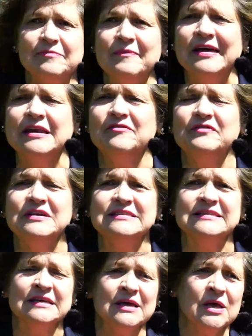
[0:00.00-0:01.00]
the
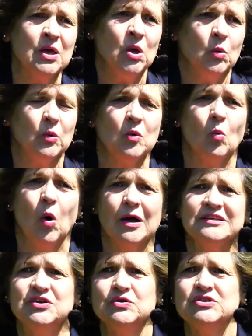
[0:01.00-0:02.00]
benefits we
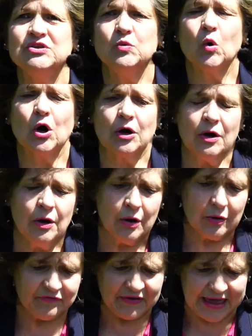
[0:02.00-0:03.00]
want to our
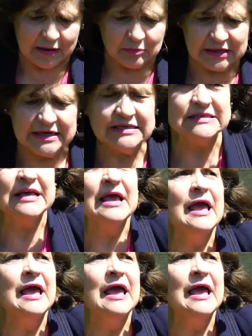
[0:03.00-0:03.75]
families